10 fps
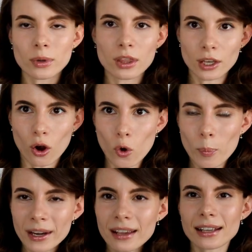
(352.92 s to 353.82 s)
in the
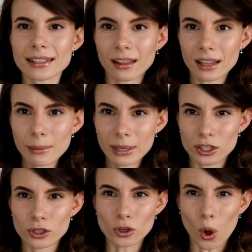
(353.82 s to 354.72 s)
opening it's a little bit
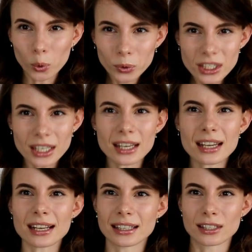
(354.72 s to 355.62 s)
salty,
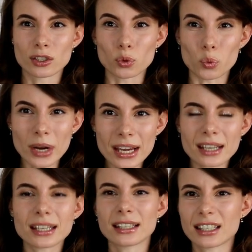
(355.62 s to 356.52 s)
it's
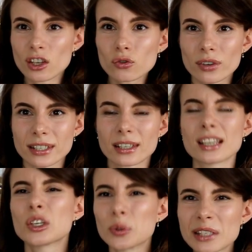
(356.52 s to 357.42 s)
sweet, it's
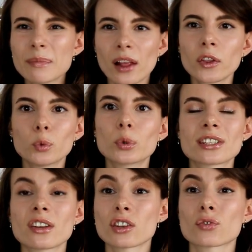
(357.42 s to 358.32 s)
interesting, you smell the
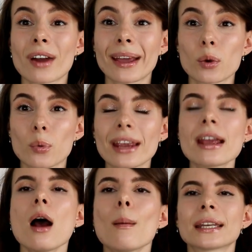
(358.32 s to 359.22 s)
woodsiness right
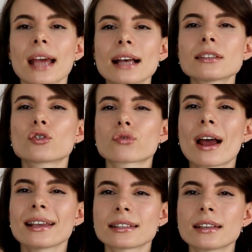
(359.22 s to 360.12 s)
away, but as it
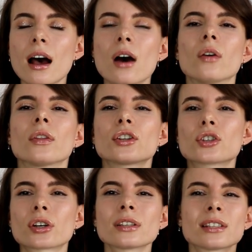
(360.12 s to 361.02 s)
dries down it
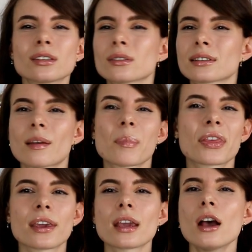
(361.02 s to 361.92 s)
turns into
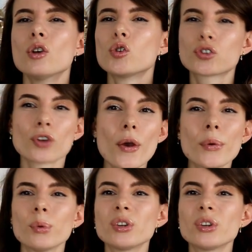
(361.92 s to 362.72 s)
something so